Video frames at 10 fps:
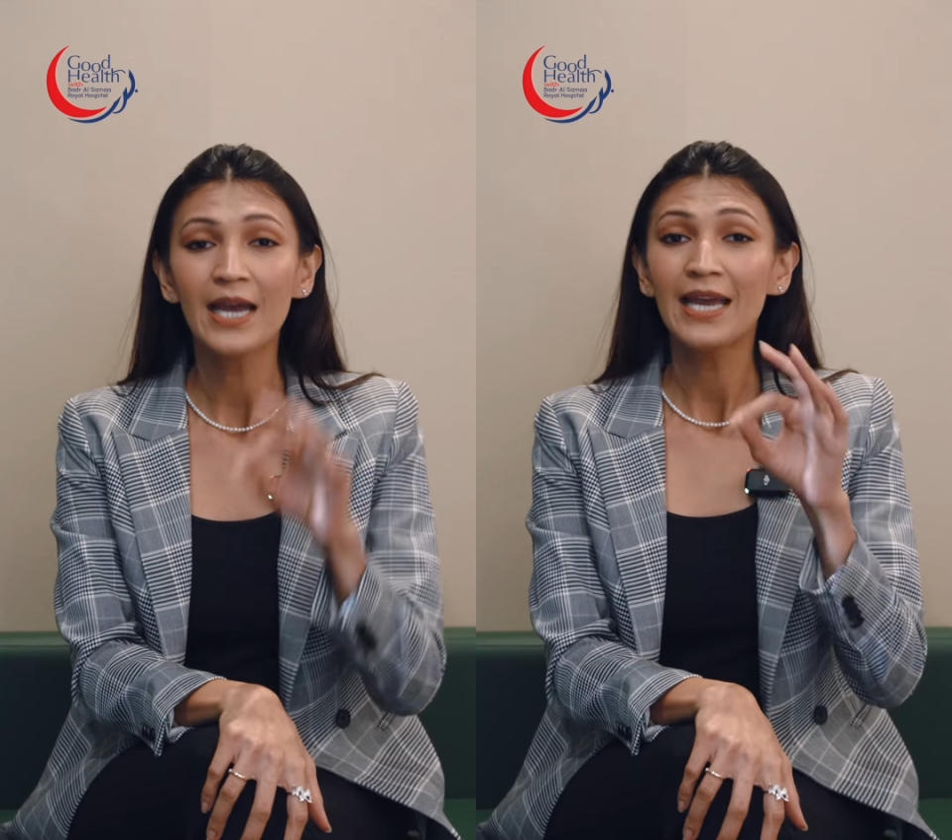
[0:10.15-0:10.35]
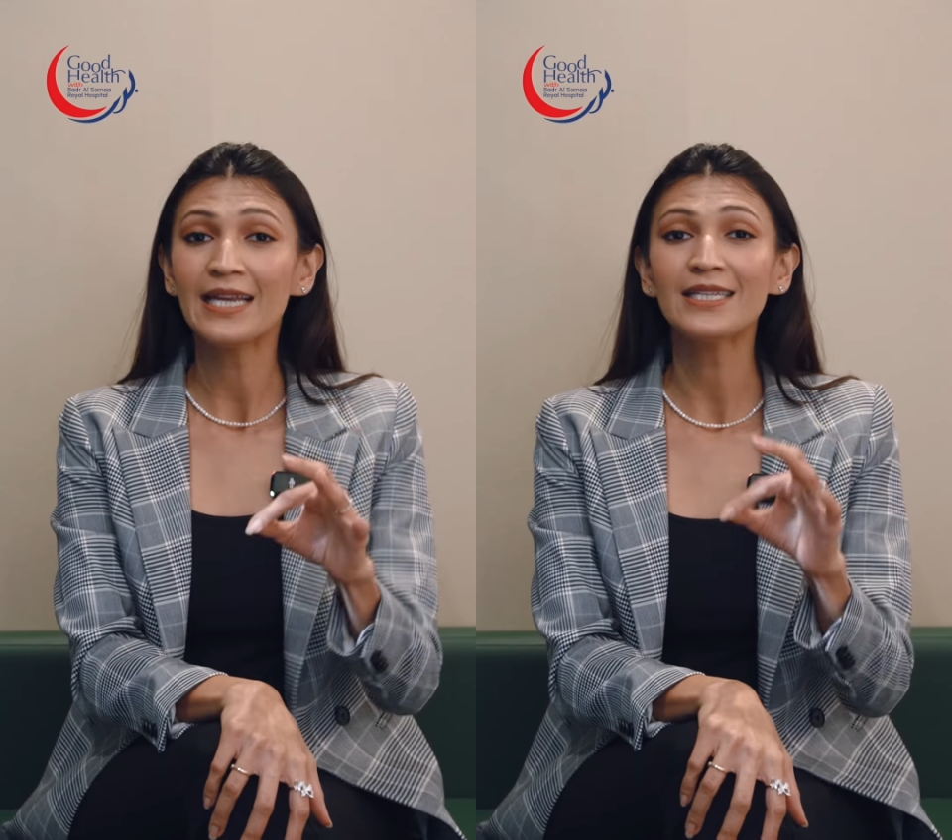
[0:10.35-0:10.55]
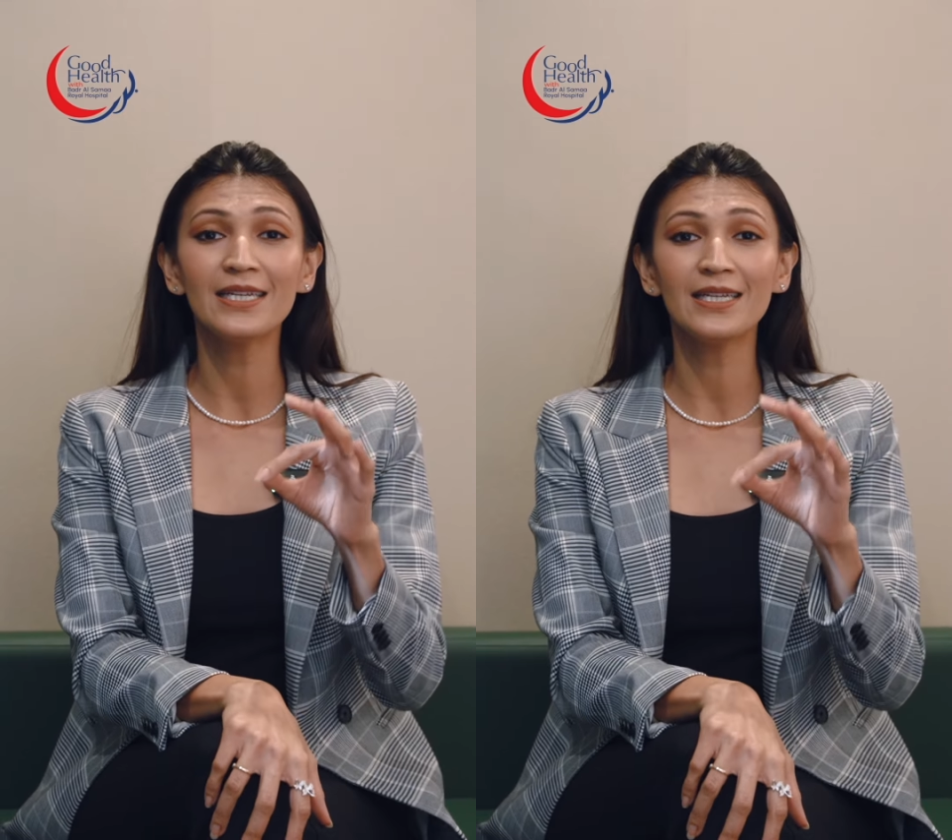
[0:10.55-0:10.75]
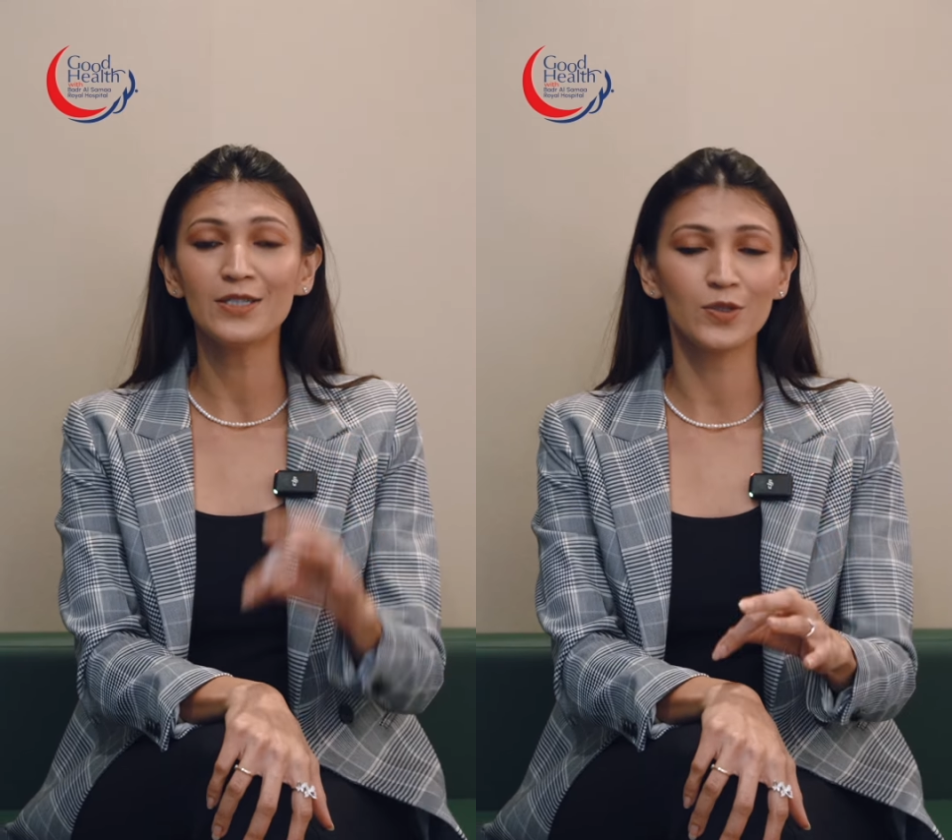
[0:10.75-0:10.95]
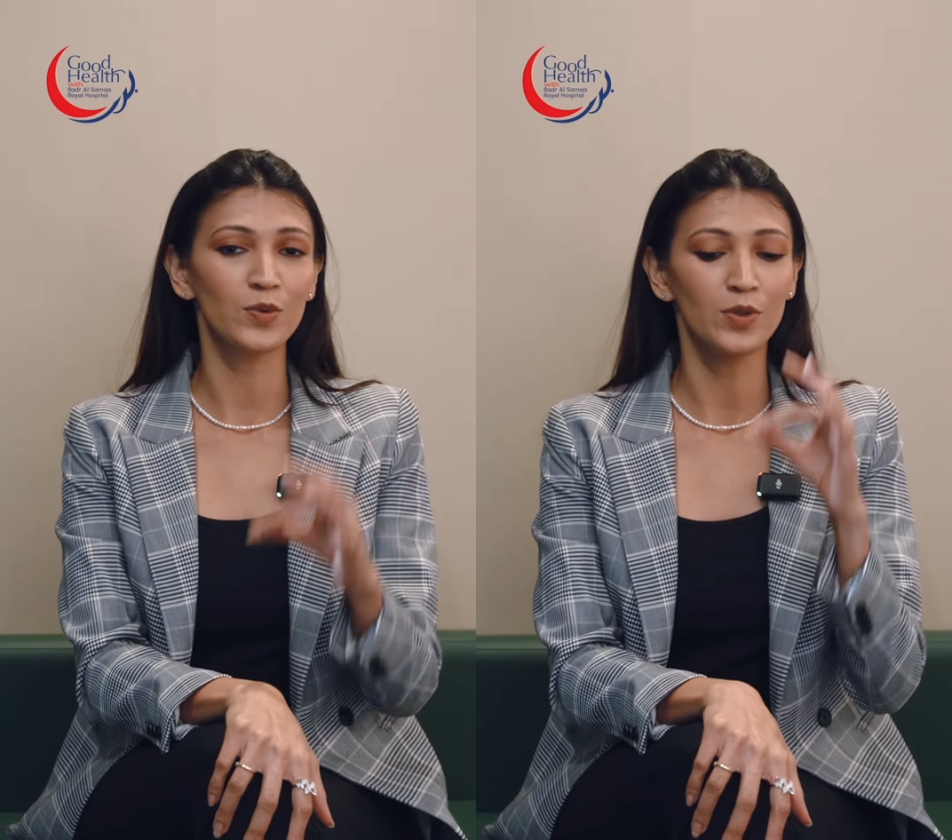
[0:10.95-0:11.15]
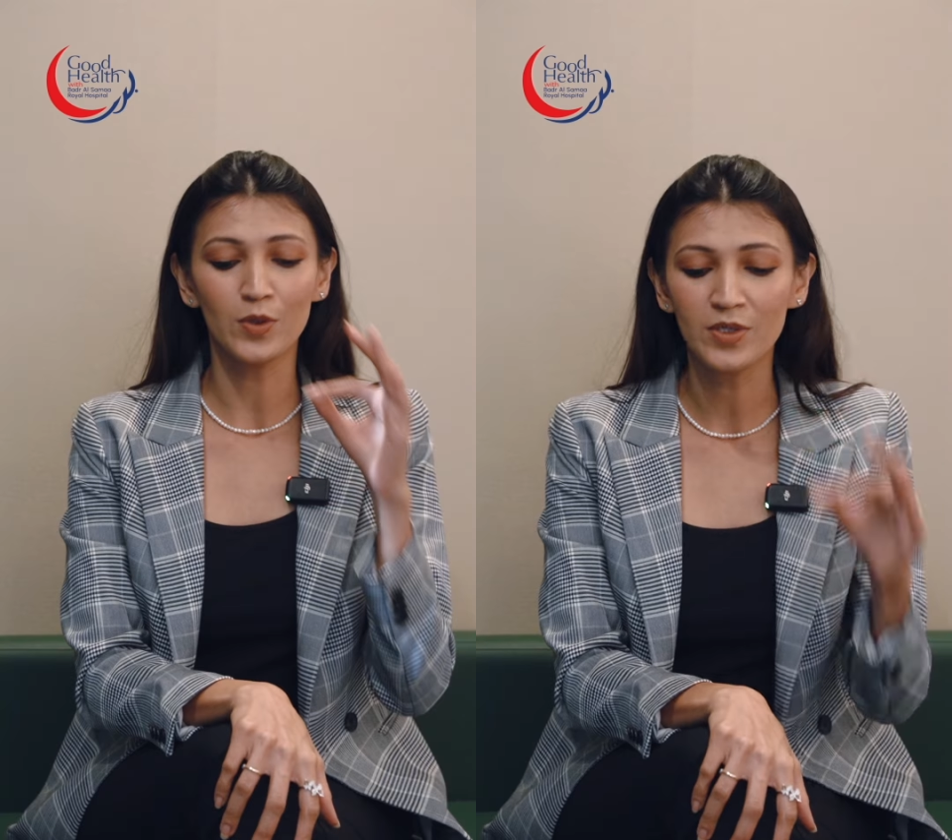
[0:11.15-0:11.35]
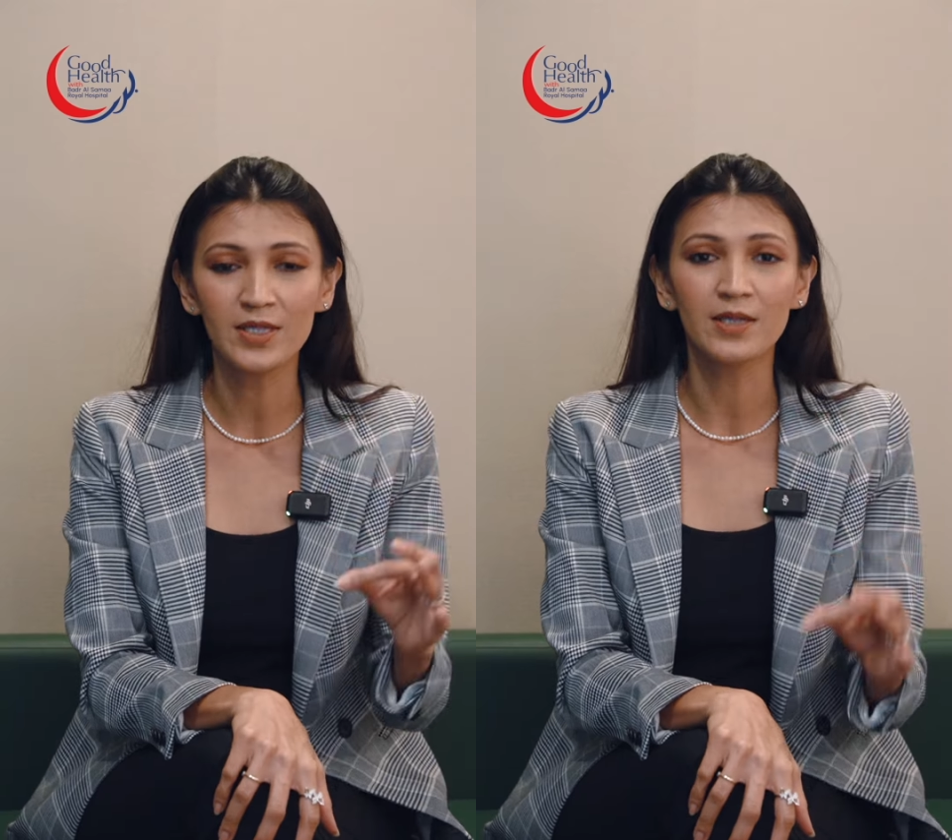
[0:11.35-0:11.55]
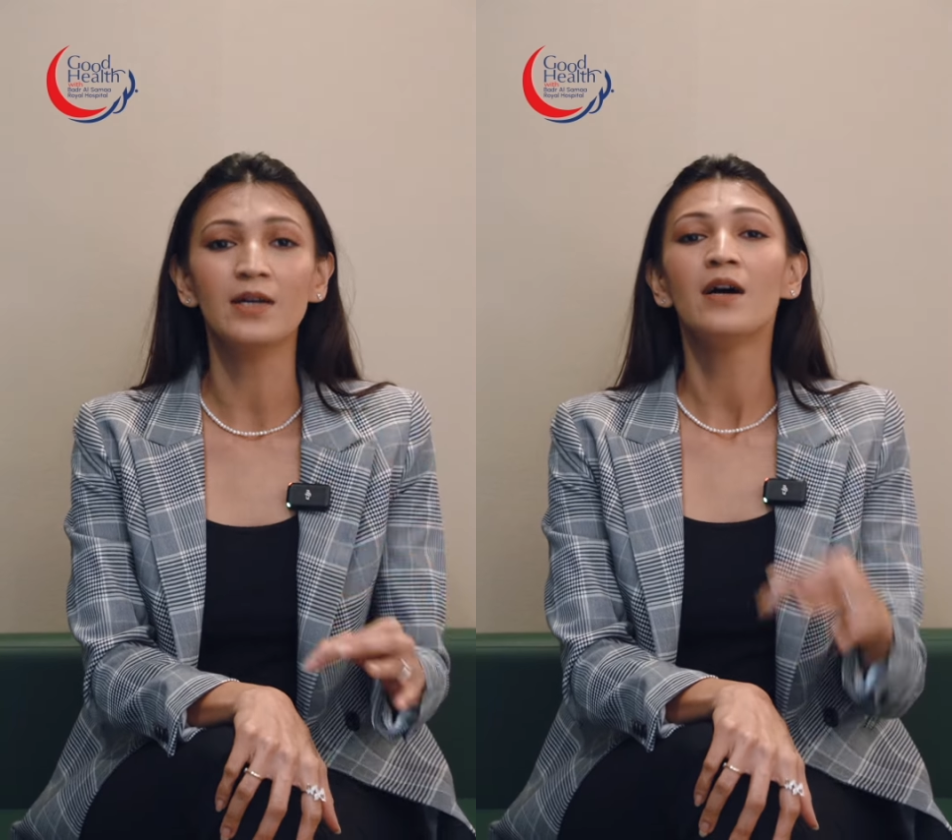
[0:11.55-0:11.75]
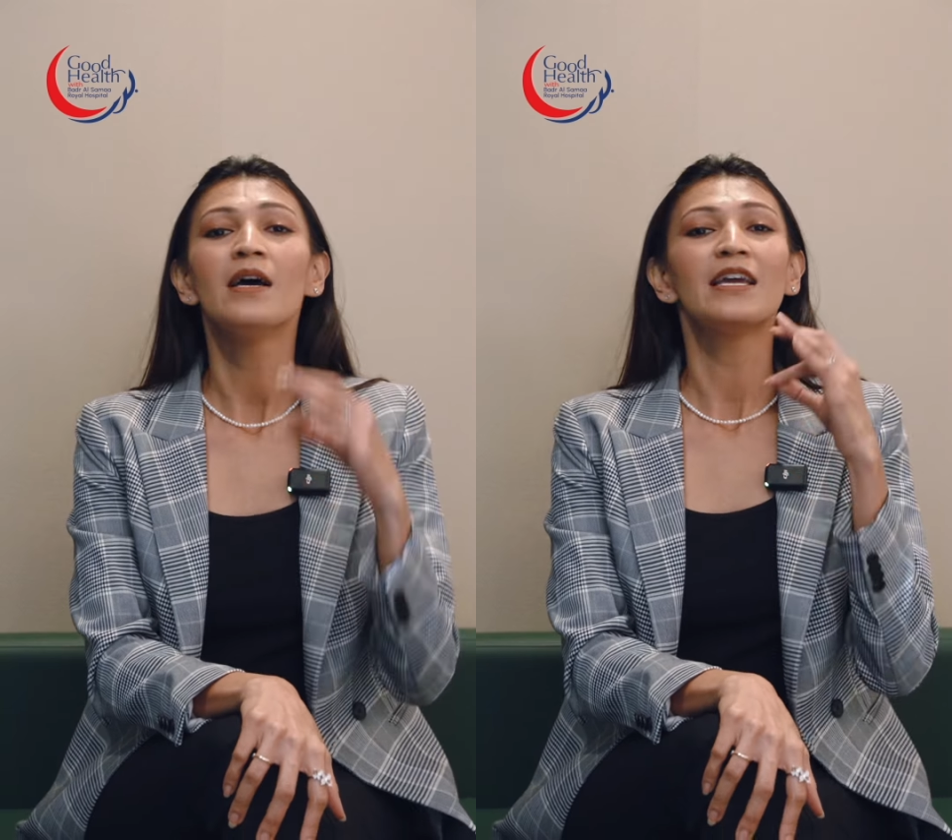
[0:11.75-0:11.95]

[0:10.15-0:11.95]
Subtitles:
it can lead to nausea,